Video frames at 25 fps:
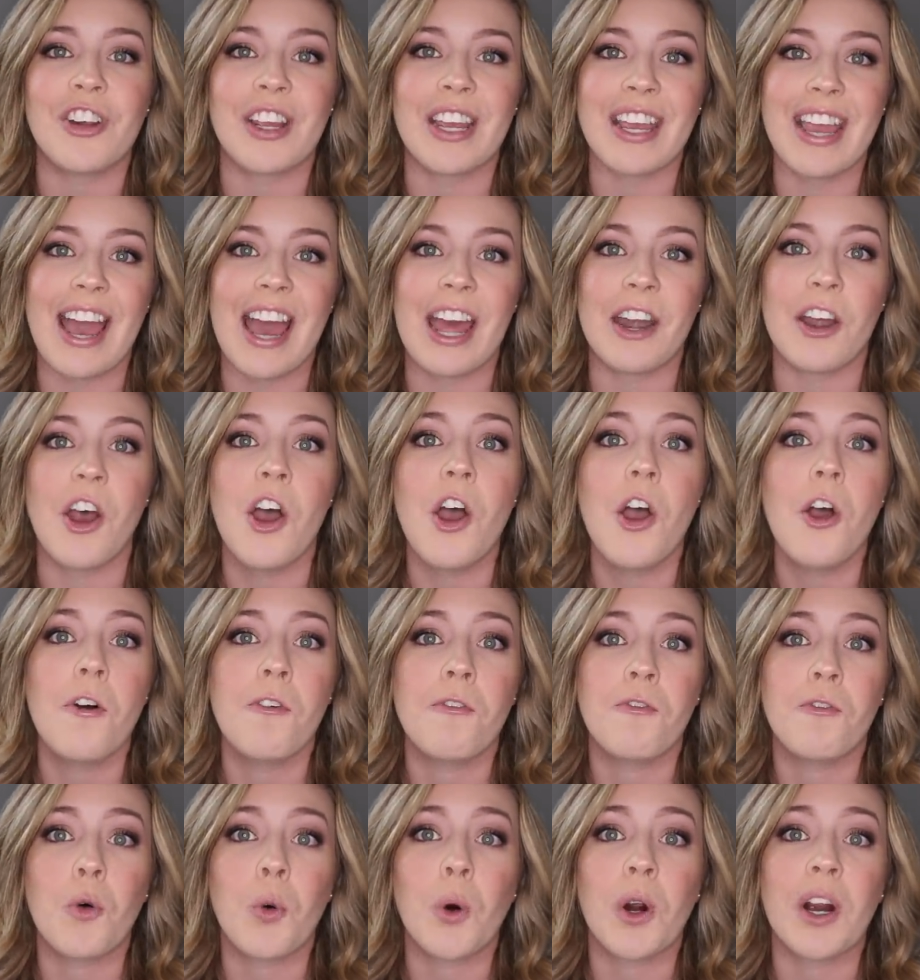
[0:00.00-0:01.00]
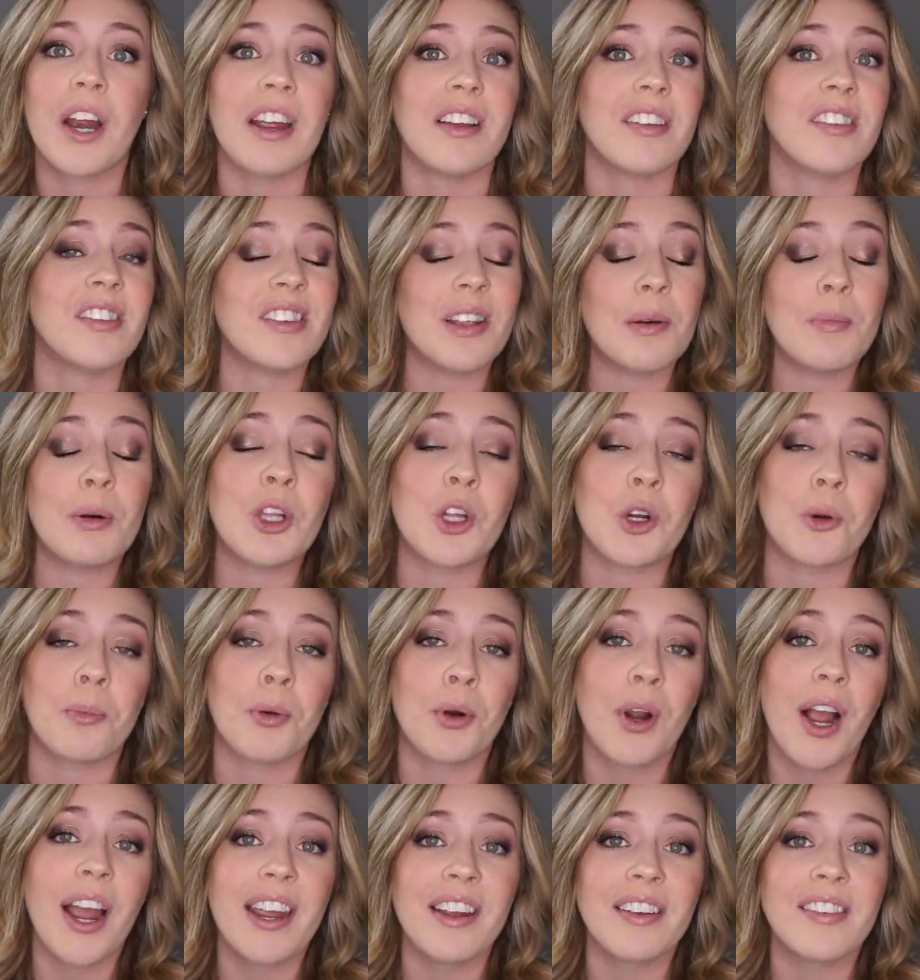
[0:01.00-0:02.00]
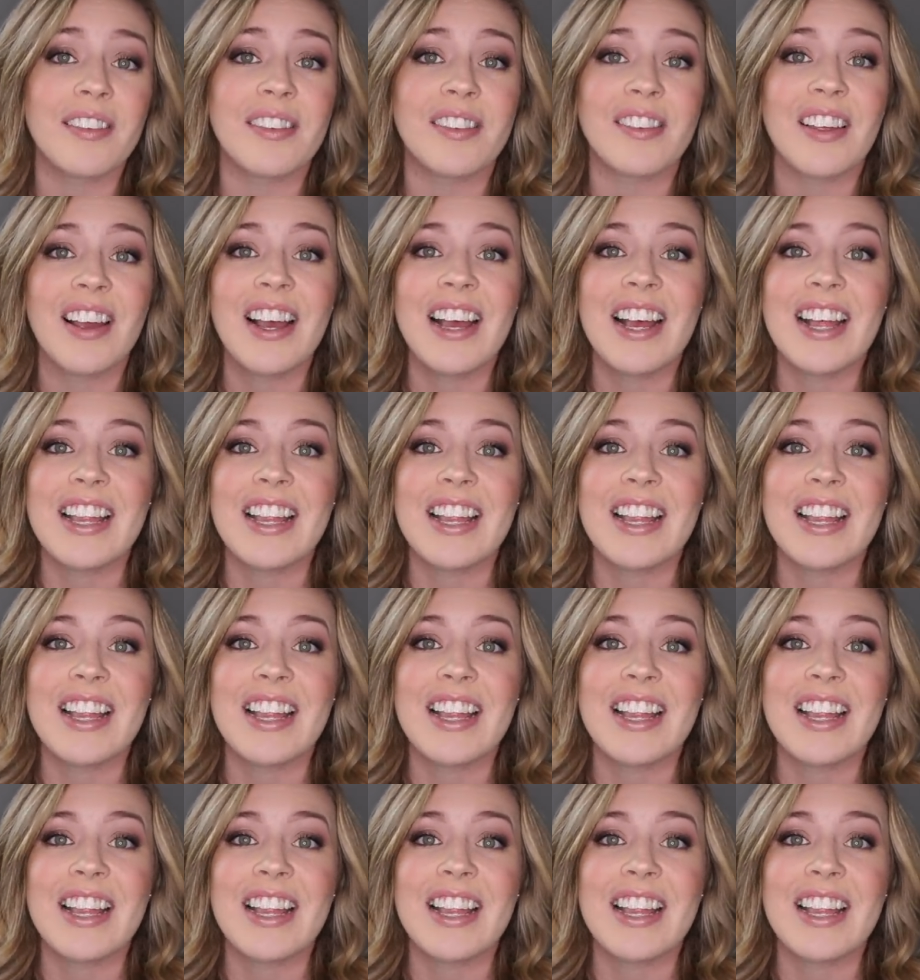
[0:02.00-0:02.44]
again for a similar price